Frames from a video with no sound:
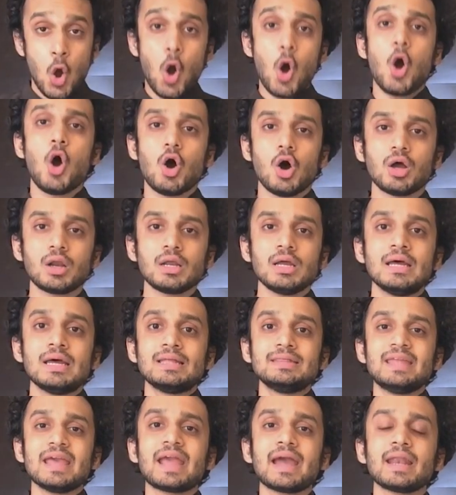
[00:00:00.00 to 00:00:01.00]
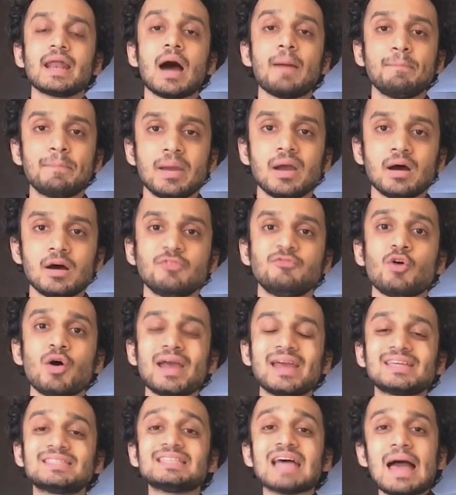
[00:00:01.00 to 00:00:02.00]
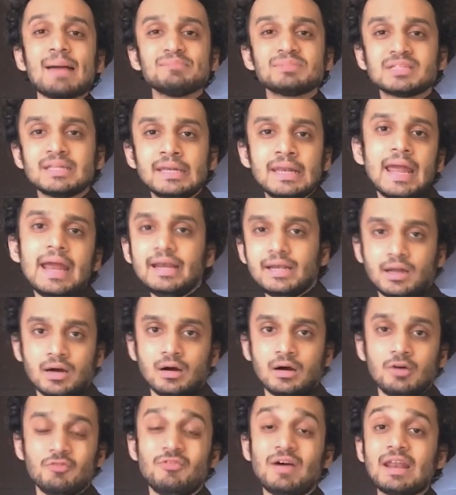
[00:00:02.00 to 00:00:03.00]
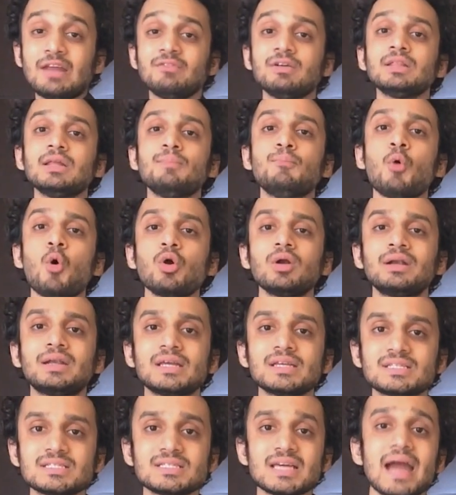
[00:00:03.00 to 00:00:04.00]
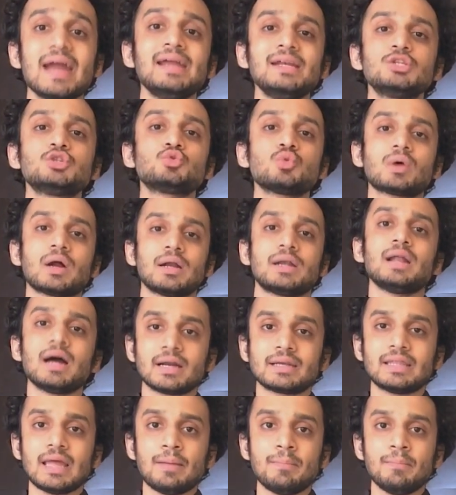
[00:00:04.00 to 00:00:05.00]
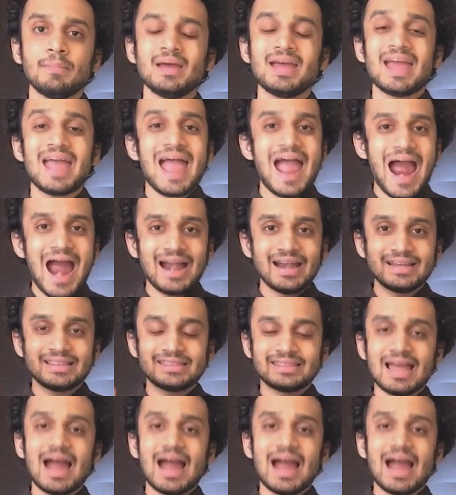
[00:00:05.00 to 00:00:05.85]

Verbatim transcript: or they can appear for exams later whenever the board decides to conduct them and